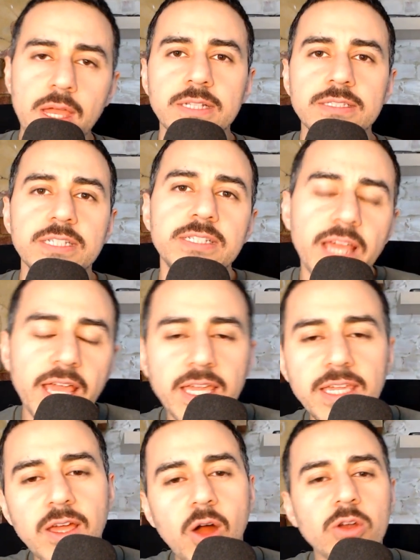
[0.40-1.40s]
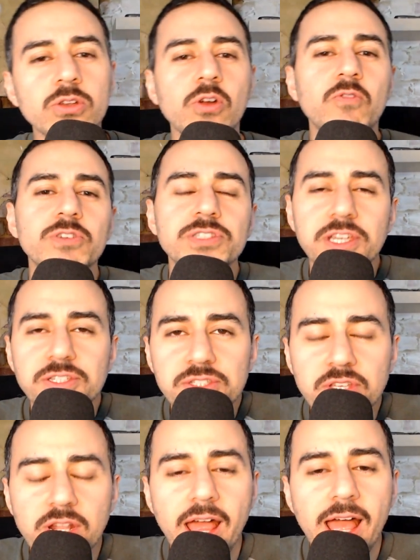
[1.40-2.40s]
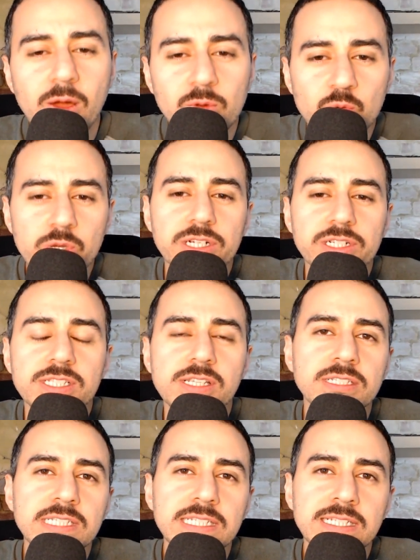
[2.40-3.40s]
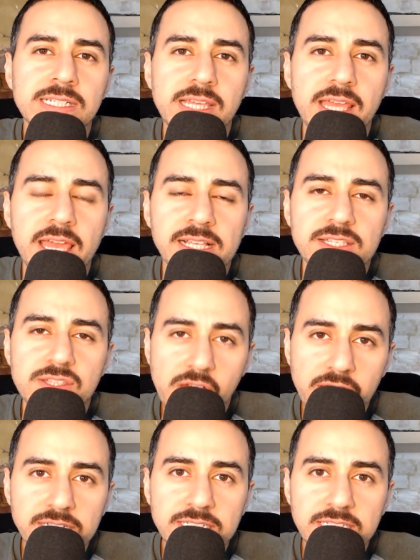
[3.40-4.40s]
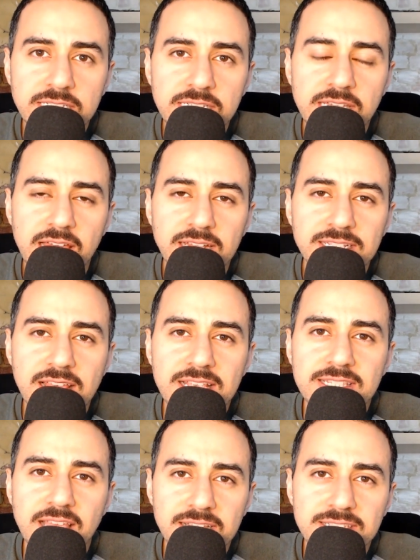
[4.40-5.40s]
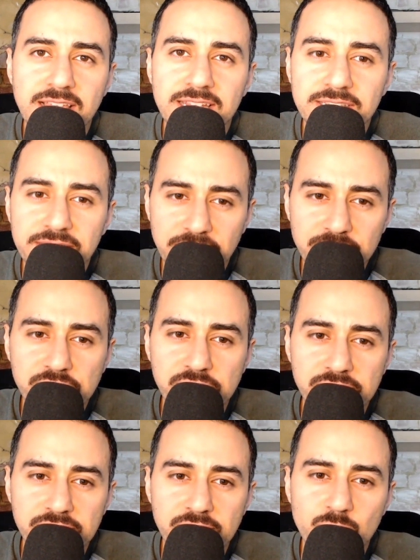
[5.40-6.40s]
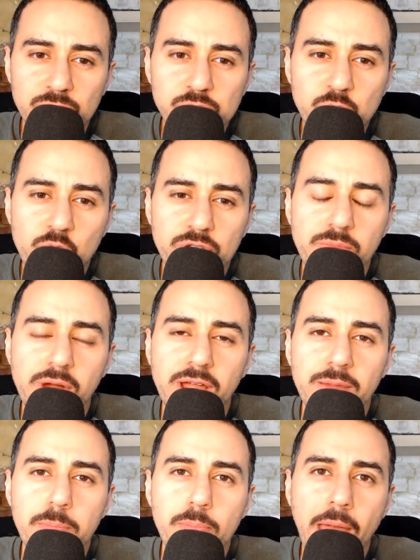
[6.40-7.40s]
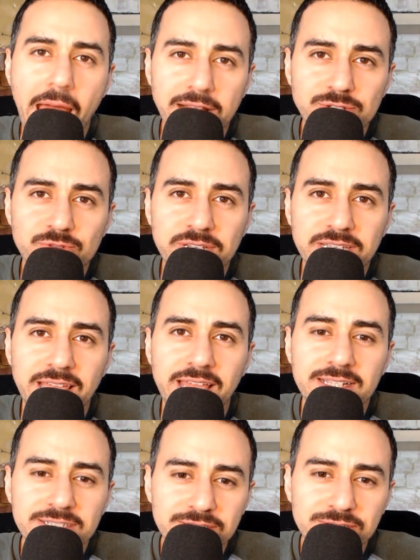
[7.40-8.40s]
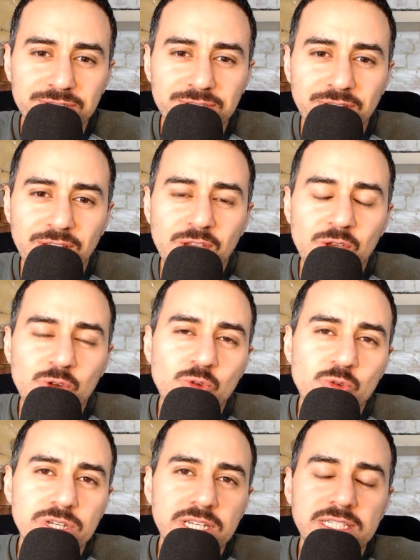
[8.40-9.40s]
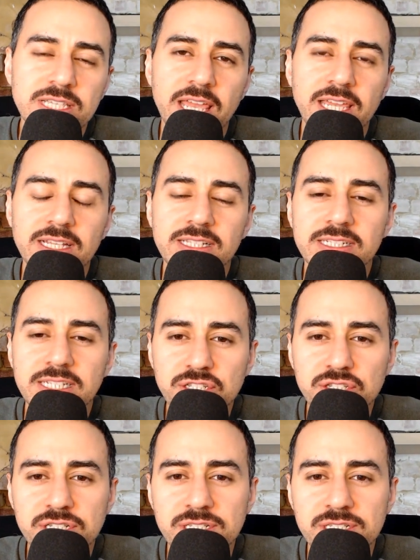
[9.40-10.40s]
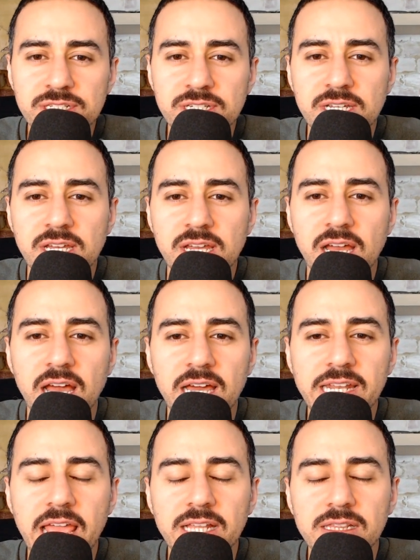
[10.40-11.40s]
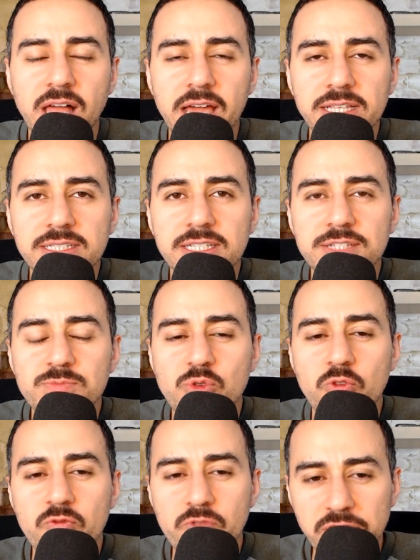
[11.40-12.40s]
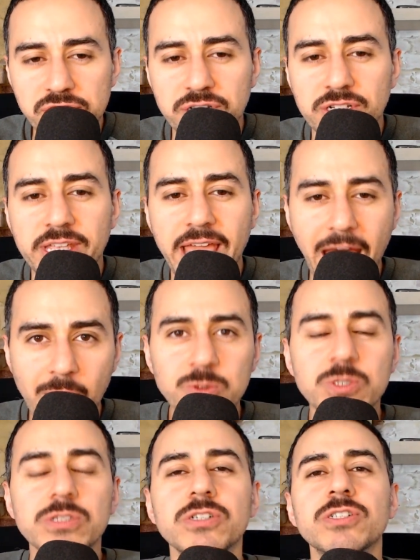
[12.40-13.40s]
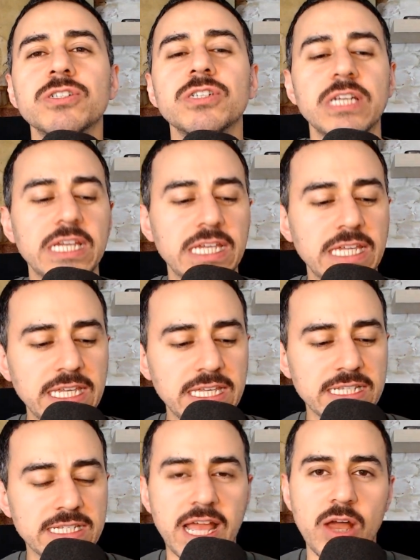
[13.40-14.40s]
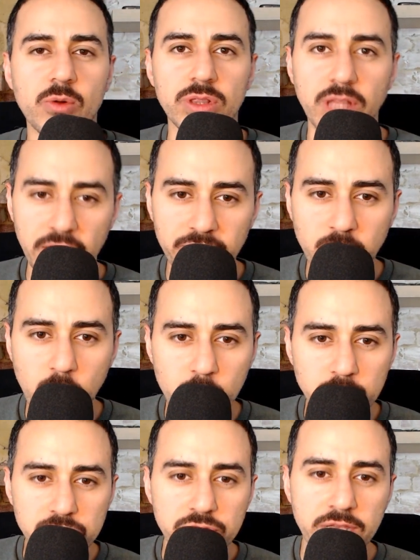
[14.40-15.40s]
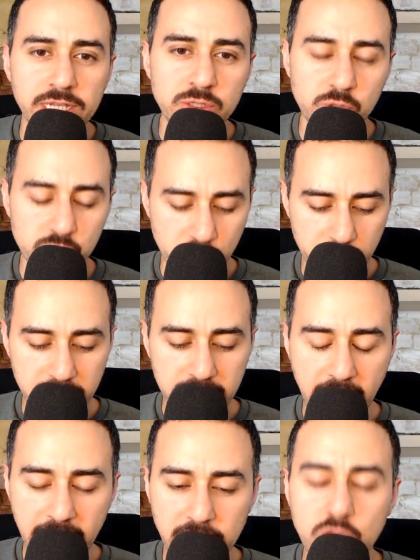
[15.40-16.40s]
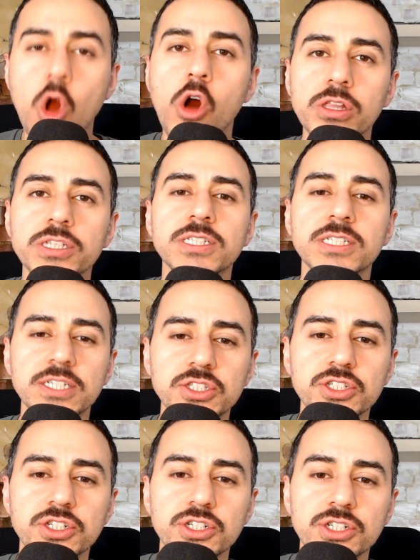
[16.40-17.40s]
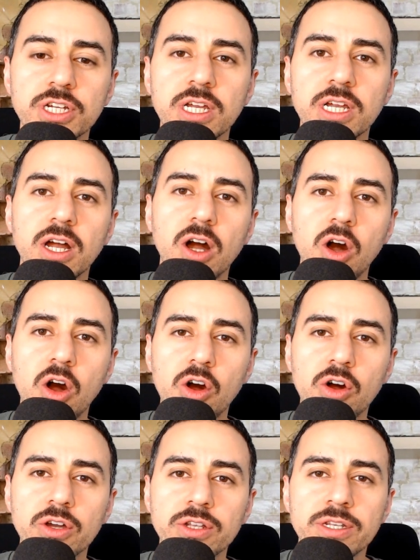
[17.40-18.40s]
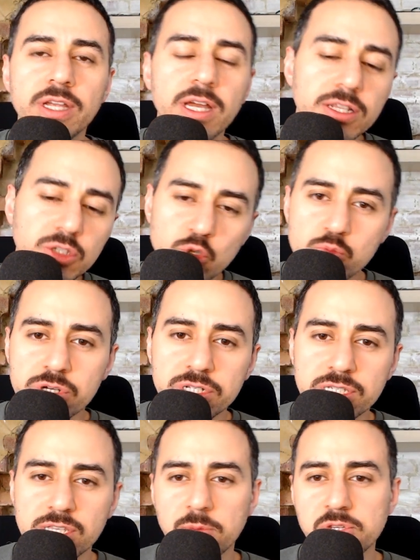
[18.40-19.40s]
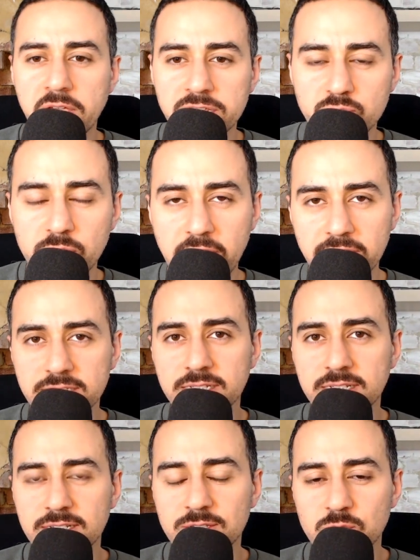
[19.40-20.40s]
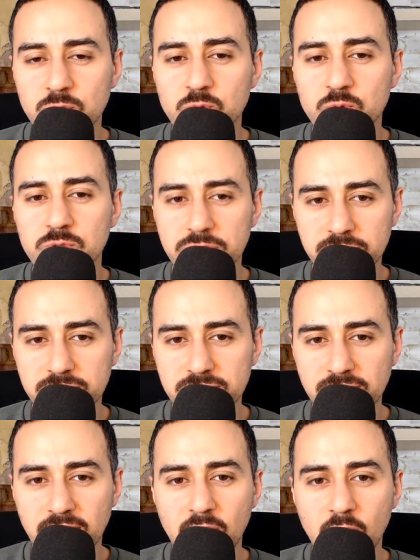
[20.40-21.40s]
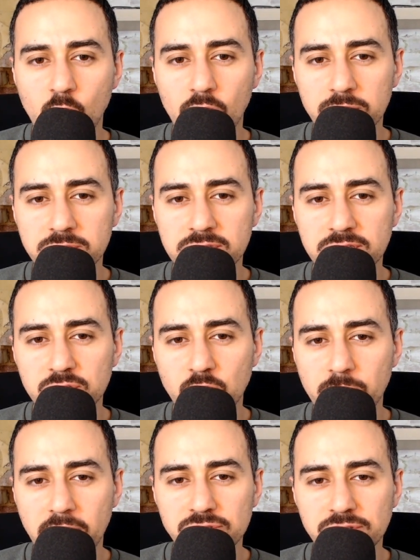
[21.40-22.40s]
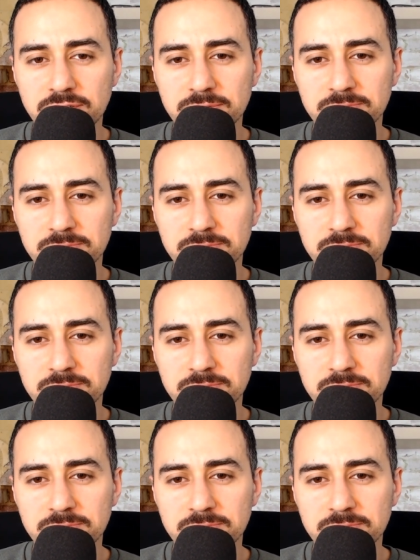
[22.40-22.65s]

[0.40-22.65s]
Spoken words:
Today on Conversations Aloud, we are discussing anxiety and sex addiction. We're joined by Patrick Ehlers, who is a clinician and a licensed professional counselor. He is now a life coach, and he's also been a college teacher on numerous subjects related to this. Welcome to the show, Patrick.